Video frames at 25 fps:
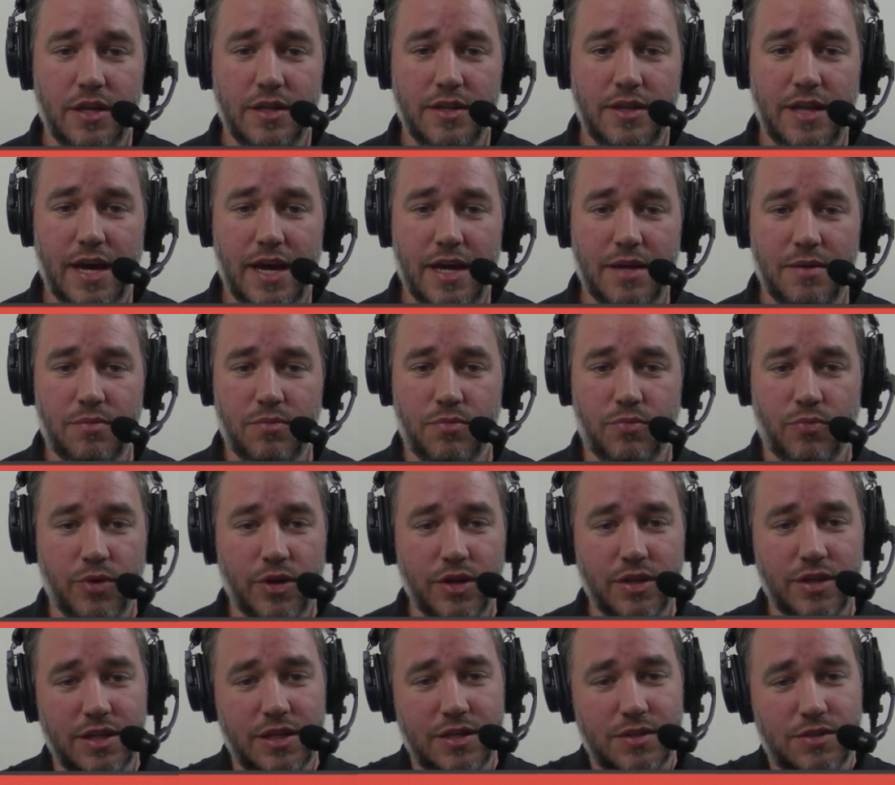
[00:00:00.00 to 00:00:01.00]
That
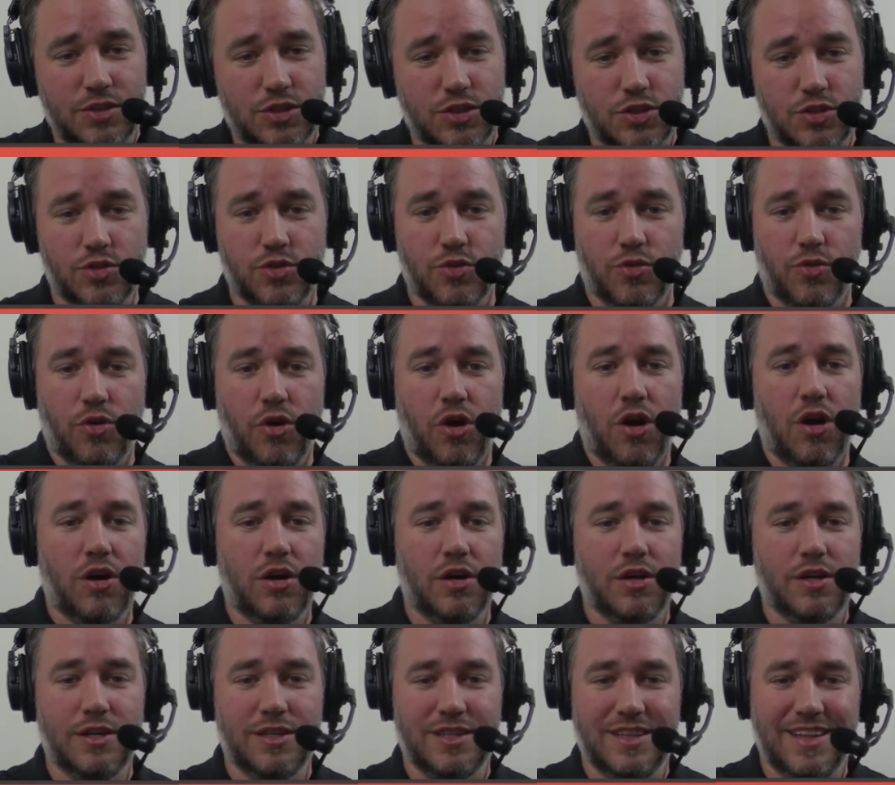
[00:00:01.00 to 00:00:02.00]
really
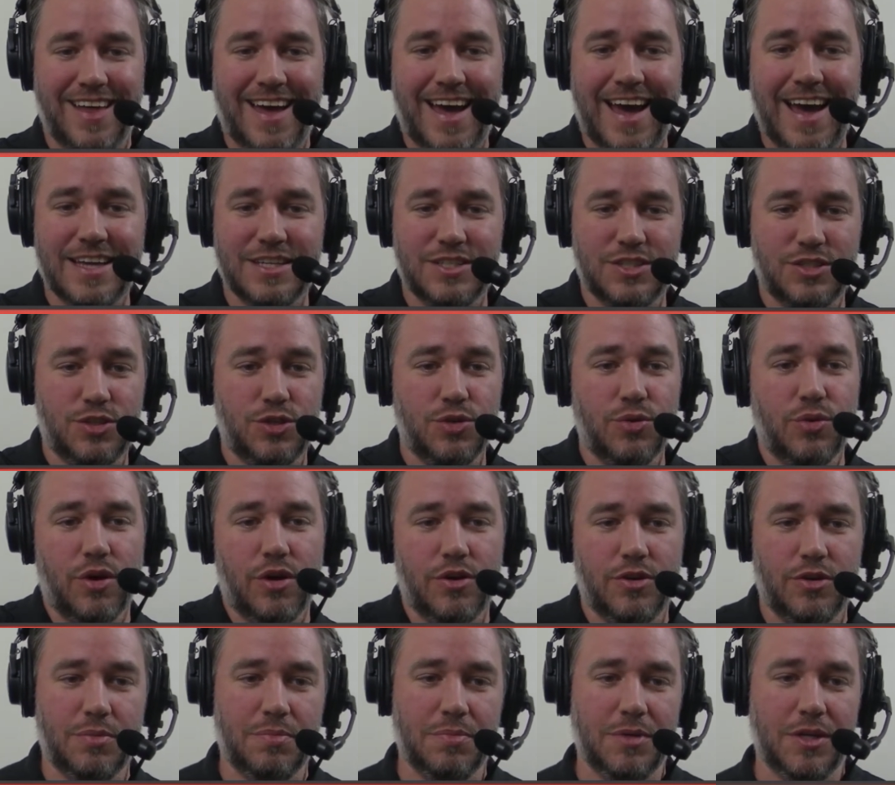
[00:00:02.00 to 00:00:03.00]
strong last
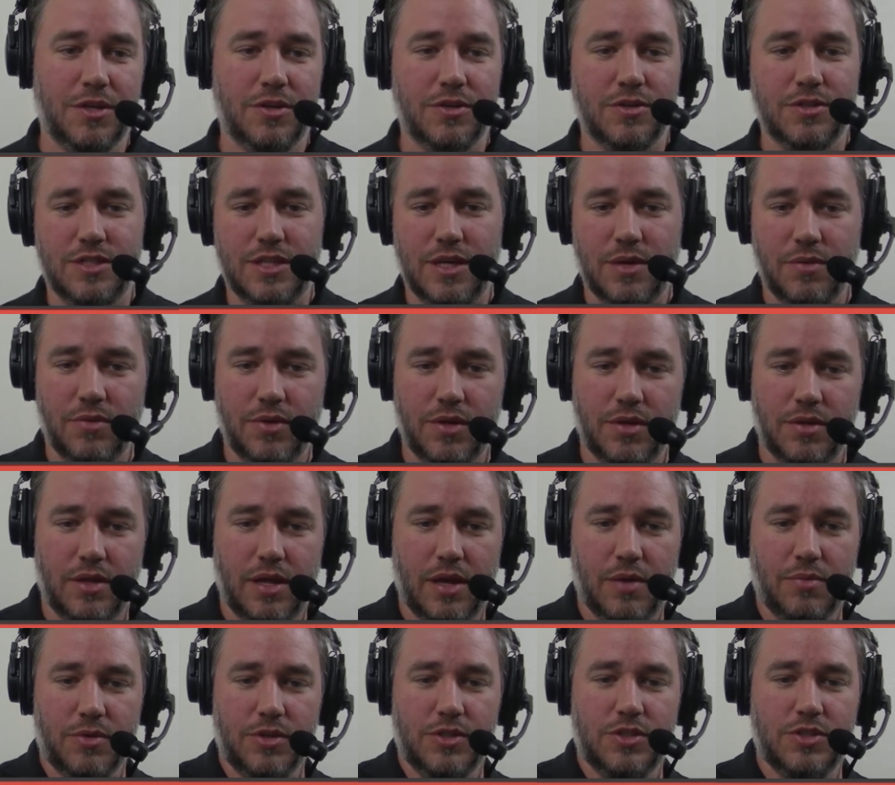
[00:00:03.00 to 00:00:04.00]
200 meters that
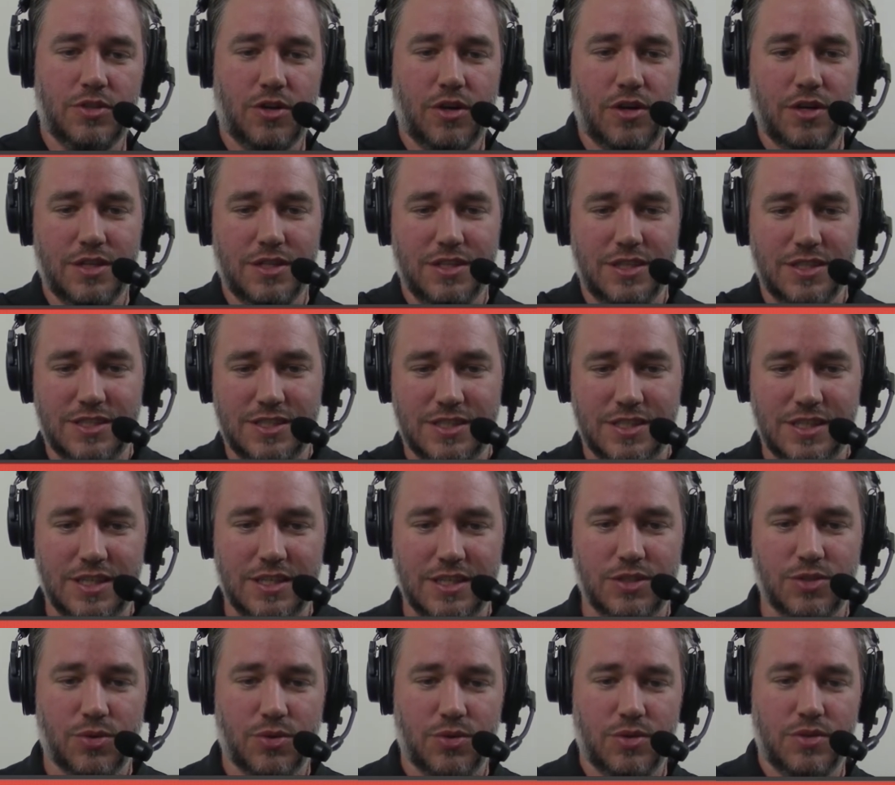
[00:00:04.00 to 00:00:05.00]
we started to see
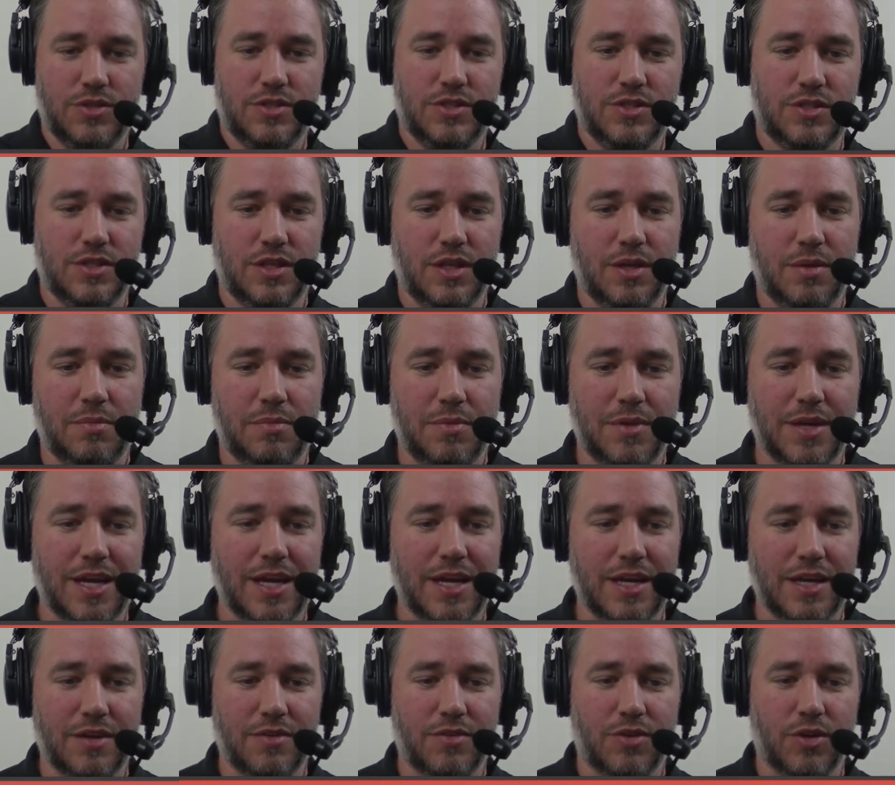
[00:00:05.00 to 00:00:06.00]
towards the
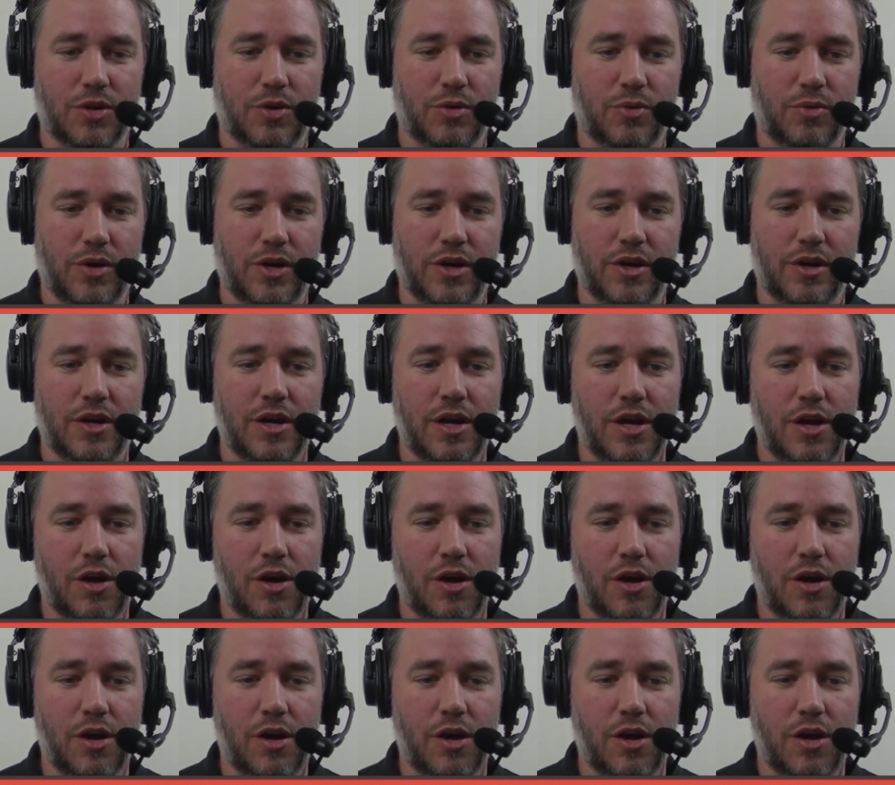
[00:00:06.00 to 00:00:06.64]
beginning of the career,